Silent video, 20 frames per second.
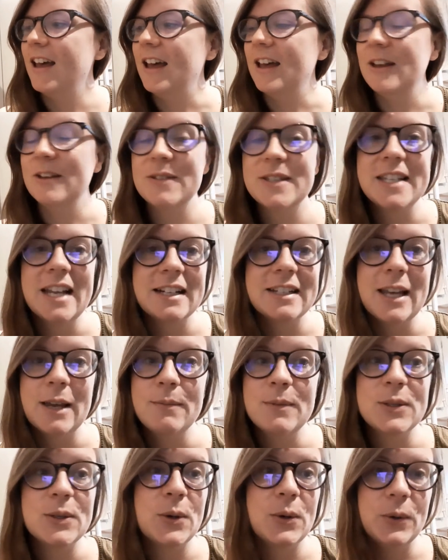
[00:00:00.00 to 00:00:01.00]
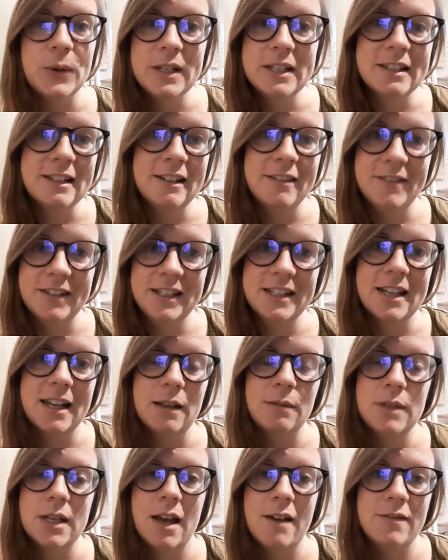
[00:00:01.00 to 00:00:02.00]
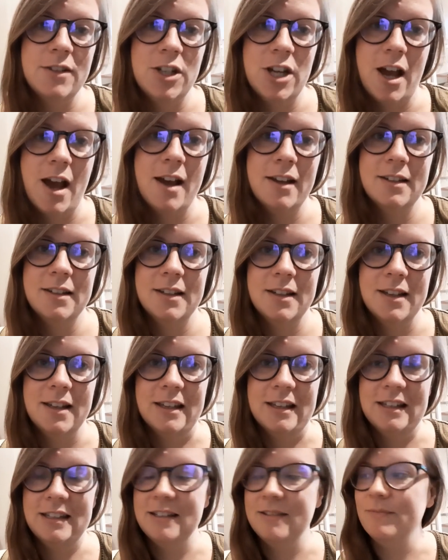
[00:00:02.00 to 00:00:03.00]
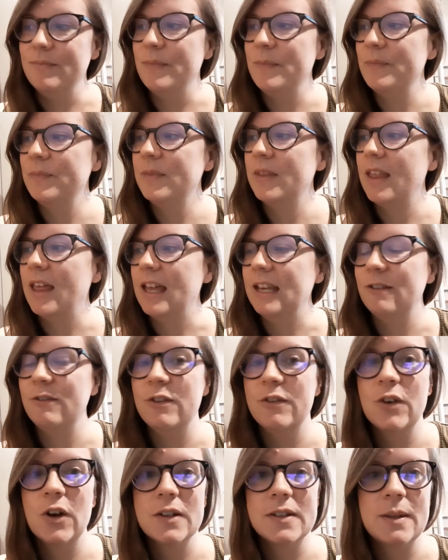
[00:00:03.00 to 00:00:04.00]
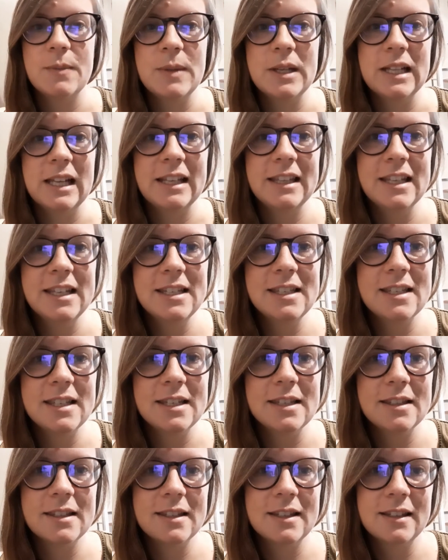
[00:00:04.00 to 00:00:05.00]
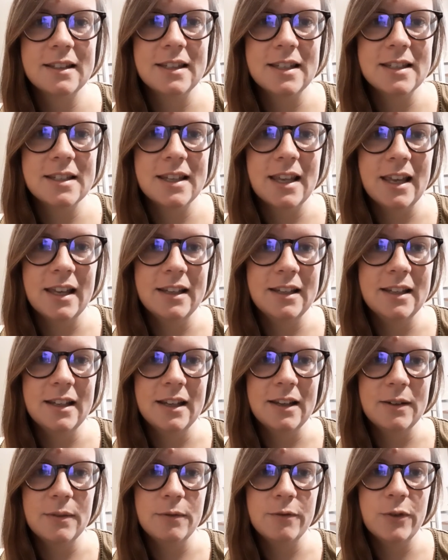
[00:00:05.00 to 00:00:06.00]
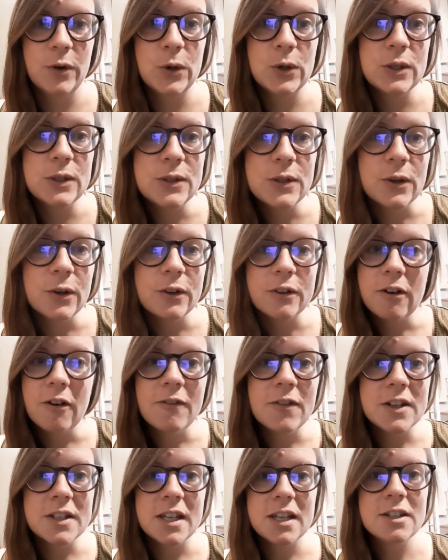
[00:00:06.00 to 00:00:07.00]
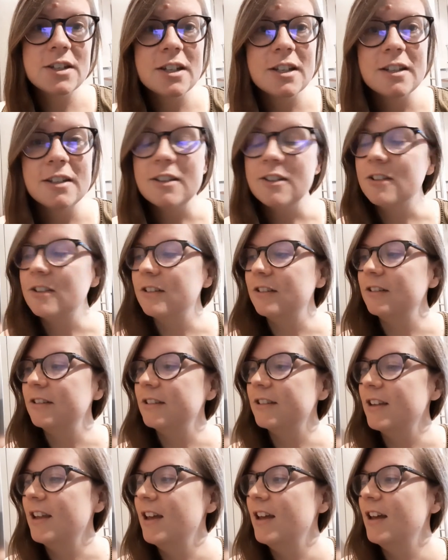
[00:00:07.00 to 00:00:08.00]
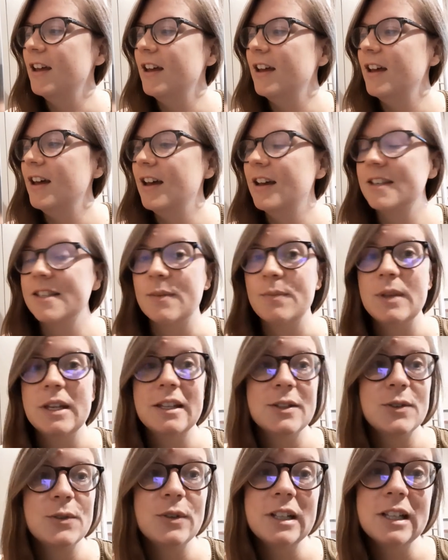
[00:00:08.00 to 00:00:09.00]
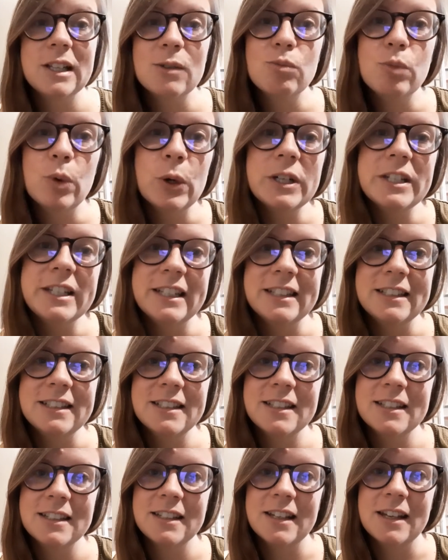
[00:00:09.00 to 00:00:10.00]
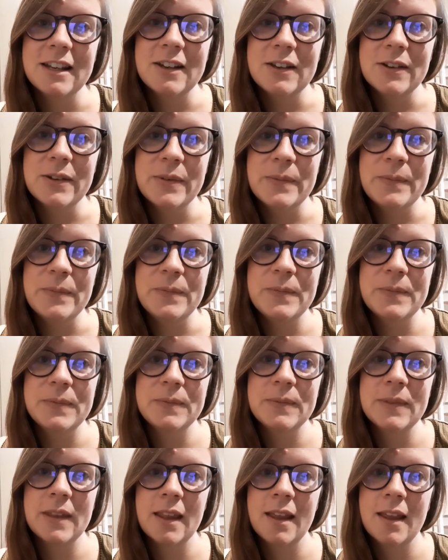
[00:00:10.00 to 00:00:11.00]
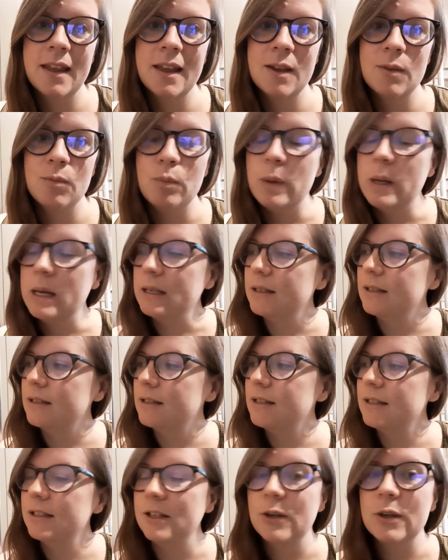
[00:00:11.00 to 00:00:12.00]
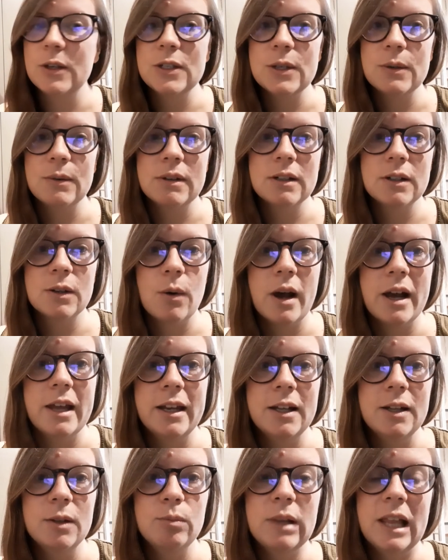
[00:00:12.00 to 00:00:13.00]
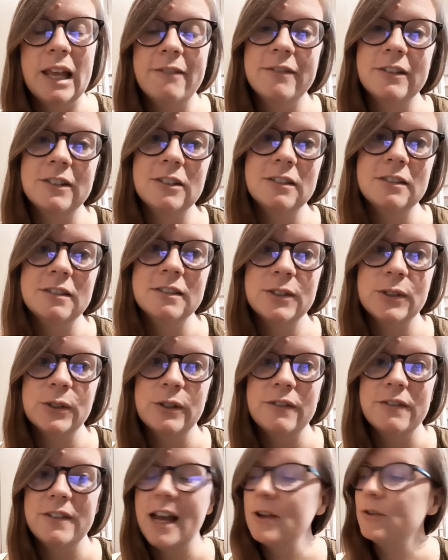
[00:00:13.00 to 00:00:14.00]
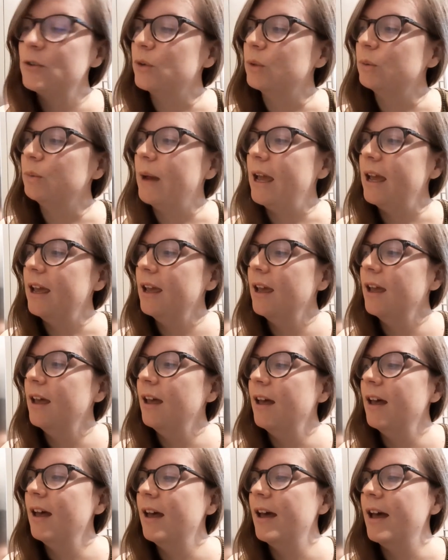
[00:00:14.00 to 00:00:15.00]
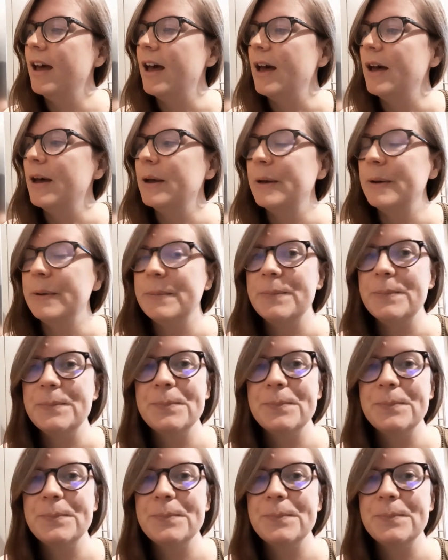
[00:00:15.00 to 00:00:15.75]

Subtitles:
Snack time is always a lovely time to have a chat, and if you've got something like this, this can focus your conversation on something that's really important. But you can do it in quite a playful, sort of natural way. Have